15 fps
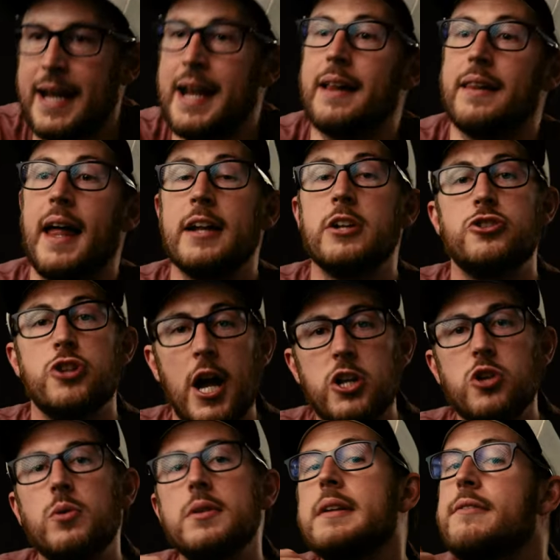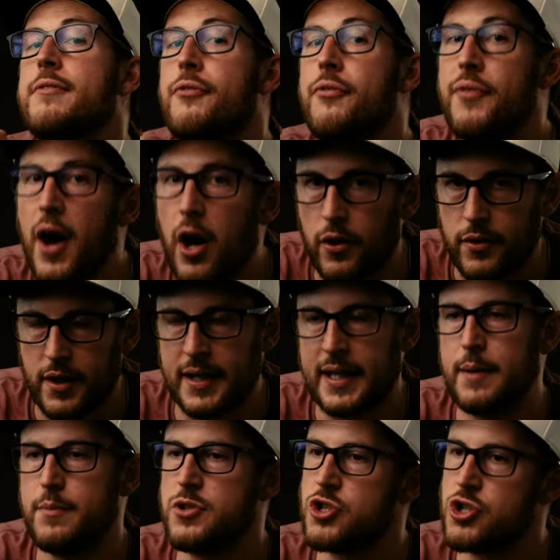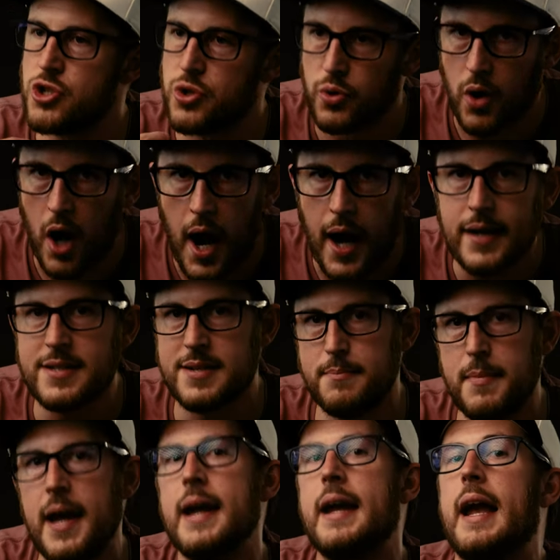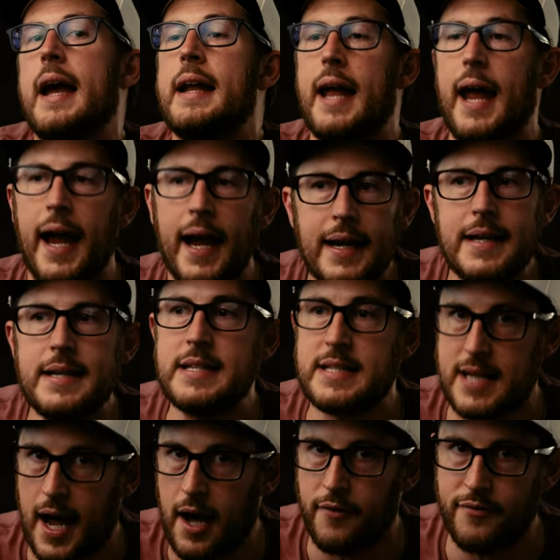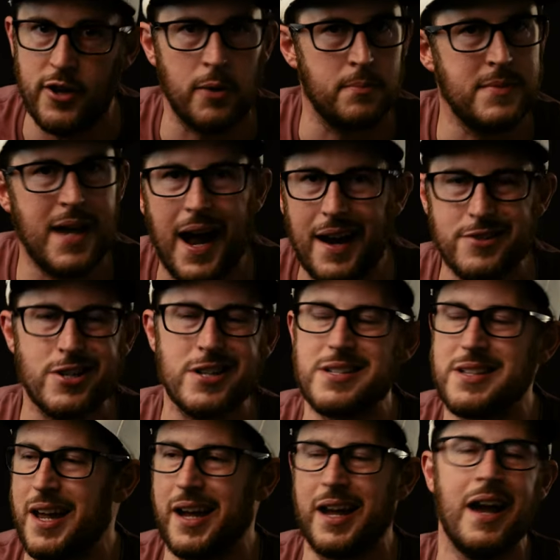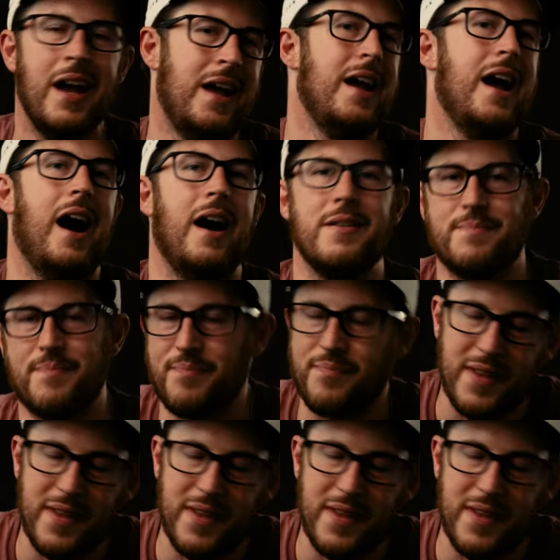and it genuinely felt like he was trying to make an 80s style film, not just like a